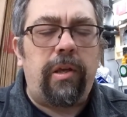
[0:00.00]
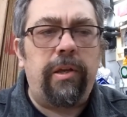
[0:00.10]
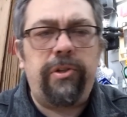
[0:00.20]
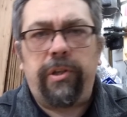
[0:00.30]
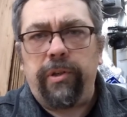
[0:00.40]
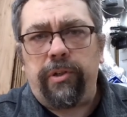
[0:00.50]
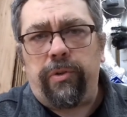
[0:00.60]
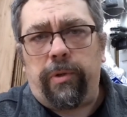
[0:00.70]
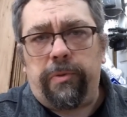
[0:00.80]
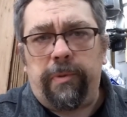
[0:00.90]
until you get to
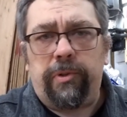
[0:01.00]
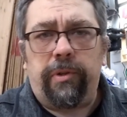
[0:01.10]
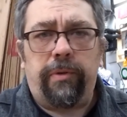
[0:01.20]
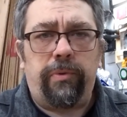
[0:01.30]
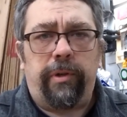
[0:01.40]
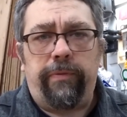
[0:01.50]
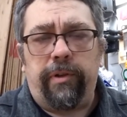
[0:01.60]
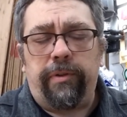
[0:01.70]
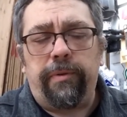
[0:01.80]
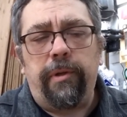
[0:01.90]
Christmas on the
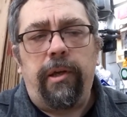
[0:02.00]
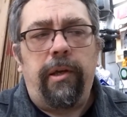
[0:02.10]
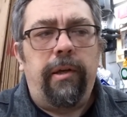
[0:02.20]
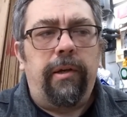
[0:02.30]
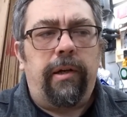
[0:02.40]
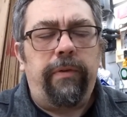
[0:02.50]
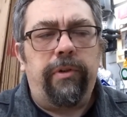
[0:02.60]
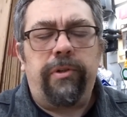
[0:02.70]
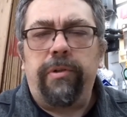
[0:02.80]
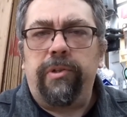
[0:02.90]
25th.
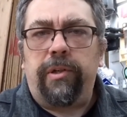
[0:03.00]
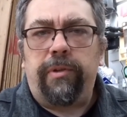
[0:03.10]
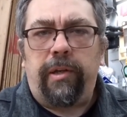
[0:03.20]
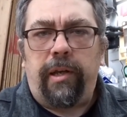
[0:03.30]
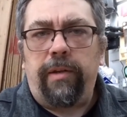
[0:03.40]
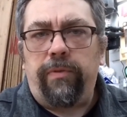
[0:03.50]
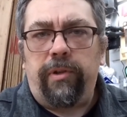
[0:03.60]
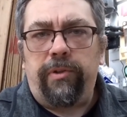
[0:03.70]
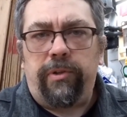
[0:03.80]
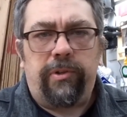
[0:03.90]
However, it turns out that
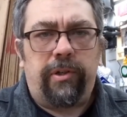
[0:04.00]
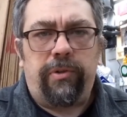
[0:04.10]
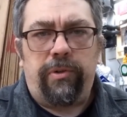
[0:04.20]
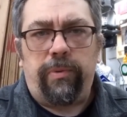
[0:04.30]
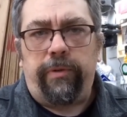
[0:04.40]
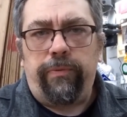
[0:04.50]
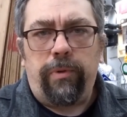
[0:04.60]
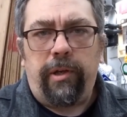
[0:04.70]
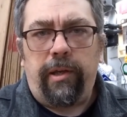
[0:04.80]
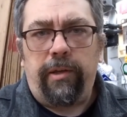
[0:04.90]
Advent is actually
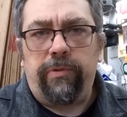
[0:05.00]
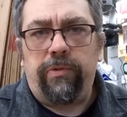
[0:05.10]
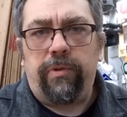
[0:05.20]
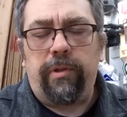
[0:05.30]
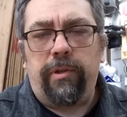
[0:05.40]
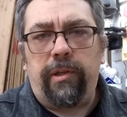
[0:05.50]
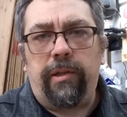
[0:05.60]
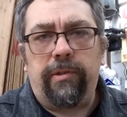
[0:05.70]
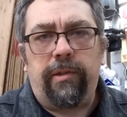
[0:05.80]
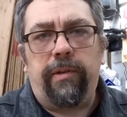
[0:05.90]
24 days, the
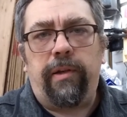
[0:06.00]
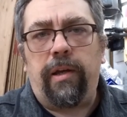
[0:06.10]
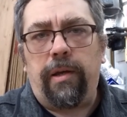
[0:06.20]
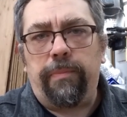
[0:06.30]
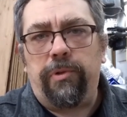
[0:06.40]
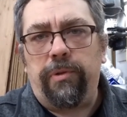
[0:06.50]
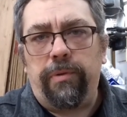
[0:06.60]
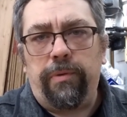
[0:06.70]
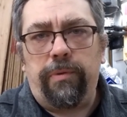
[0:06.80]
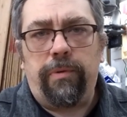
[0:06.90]
days leading up
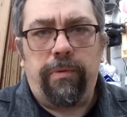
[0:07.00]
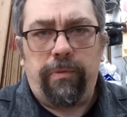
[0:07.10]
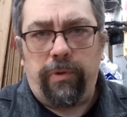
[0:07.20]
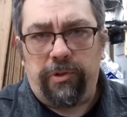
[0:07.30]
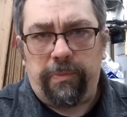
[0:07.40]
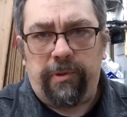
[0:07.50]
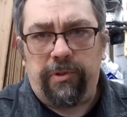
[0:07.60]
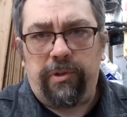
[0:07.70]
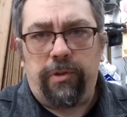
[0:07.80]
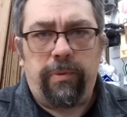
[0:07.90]
to
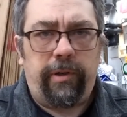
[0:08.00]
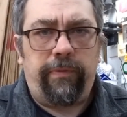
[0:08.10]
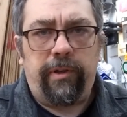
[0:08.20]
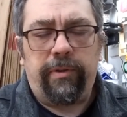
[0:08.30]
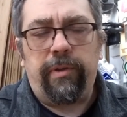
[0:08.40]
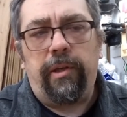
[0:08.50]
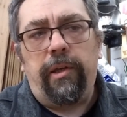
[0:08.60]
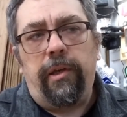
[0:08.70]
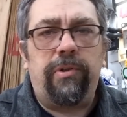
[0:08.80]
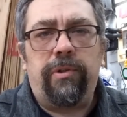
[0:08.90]
Christmas, the 25th.
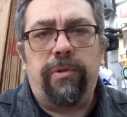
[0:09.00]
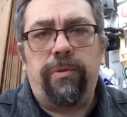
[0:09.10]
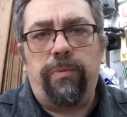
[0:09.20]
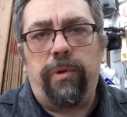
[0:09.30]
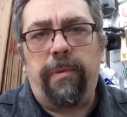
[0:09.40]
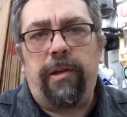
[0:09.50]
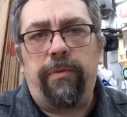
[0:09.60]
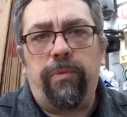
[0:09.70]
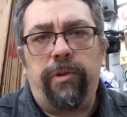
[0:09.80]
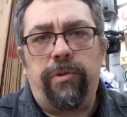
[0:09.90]
So we made
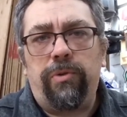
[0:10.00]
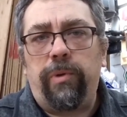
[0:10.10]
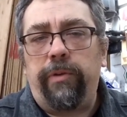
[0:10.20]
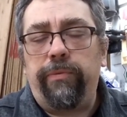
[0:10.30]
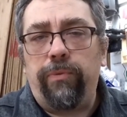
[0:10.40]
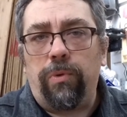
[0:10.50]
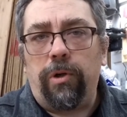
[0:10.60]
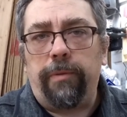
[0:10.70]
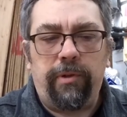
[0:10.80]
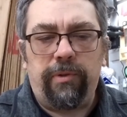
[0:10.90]
it with
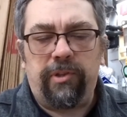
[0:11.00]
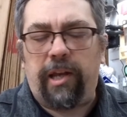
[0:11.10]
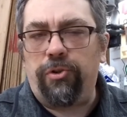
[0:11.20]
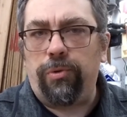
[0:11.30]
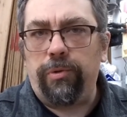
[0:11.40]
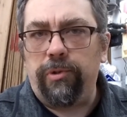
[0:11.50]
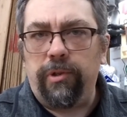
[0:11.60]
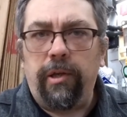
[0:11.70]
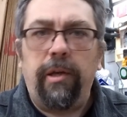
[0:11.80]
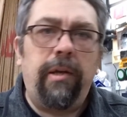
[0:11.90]
24 little
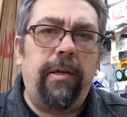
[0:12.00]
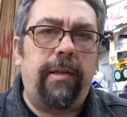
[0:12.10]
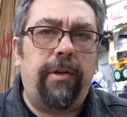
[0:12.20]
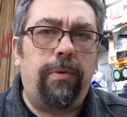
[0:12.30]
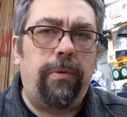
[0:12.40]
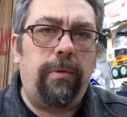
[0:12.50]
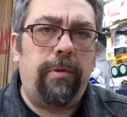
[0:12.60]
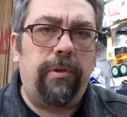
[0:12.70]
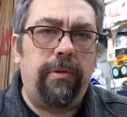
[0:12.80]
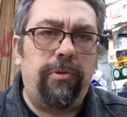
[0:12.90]
satchels that
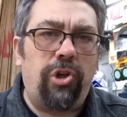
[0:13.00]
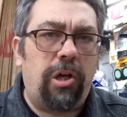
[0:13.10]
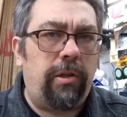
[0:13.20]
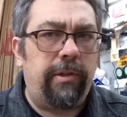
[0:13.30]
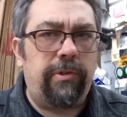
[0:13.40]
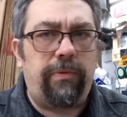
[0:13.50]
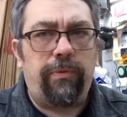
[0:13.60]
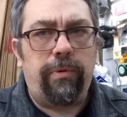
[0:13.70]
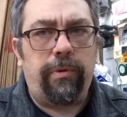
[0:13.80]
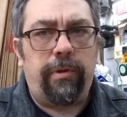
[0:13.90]
hold chocolates
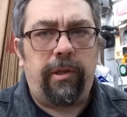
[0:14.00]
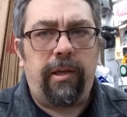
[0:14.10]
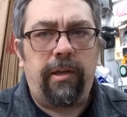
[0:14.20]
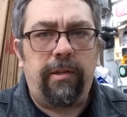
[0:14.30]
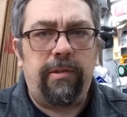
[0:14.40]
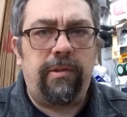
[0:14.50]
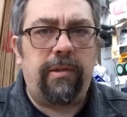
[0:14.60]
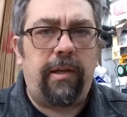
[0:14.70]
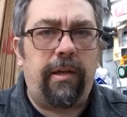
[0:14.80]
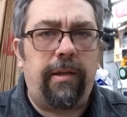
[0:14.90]
for the kids,
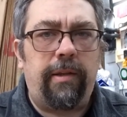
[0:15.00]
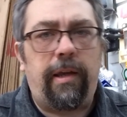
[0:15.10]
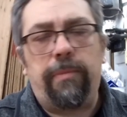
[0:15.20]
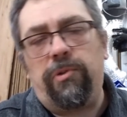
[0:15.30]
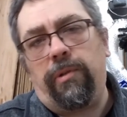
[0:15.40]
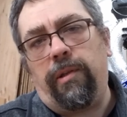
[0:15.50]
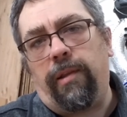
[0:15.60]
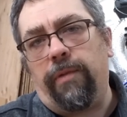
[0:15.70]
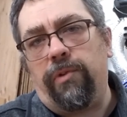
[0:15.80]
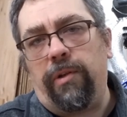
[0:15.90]
and they absolutely
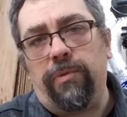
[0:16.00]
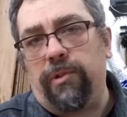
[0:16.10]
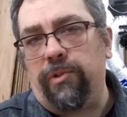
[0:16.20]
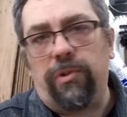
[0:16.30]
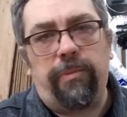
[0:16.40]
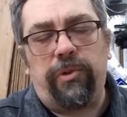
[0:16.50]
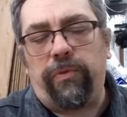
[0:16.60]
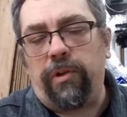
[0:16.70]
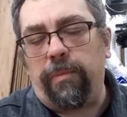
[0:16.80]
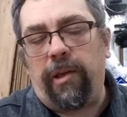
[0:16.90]
loved it. It was so much
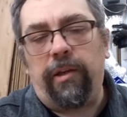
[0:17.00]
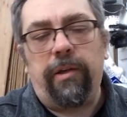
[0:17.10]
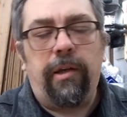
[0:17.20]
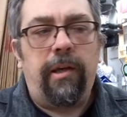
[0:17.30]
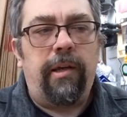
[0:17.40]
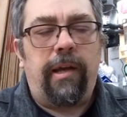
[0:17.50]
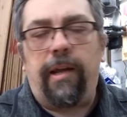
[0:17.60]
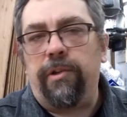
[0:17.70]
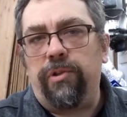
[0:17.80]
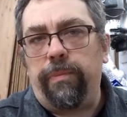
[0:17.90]
fun to make
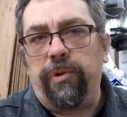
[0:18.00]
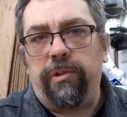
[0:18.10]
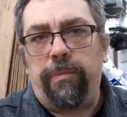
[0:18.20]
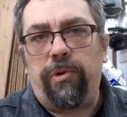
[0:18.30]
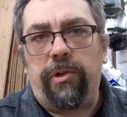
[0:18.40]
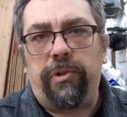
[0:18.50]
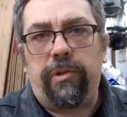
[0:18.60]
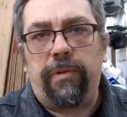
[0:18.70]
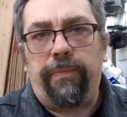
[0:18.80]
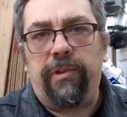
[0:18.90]
and a super easy
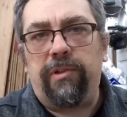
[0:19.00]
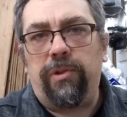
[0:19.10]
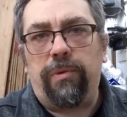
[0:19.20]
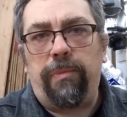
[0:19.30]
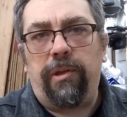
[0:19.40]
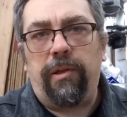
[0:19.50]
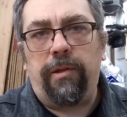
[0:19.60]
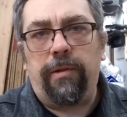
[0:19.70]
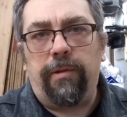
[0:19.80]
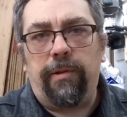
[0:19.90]
project. This took
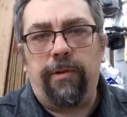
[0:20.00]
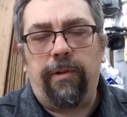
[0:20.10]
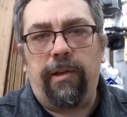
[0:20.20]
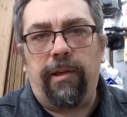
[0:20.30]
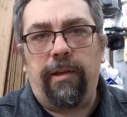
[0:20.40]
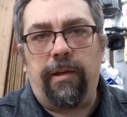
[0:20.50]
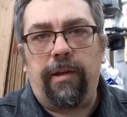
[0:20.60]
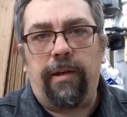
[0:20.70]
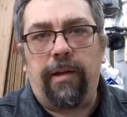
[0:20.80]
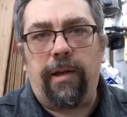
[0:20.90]
me literally
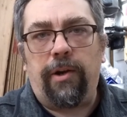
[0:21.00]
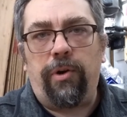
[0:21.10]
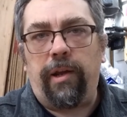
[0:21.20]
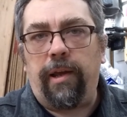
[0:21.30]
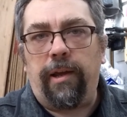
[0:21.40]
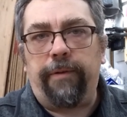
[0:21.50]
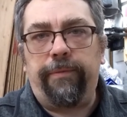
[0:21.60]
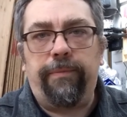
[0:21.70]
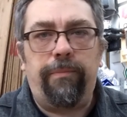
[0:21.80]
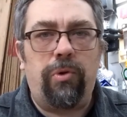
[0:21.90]
an hour and a
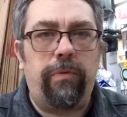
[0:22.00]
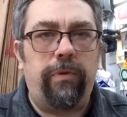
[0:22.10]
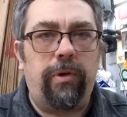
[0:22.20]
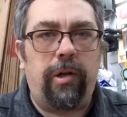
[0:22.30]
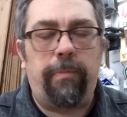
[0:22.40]
half over a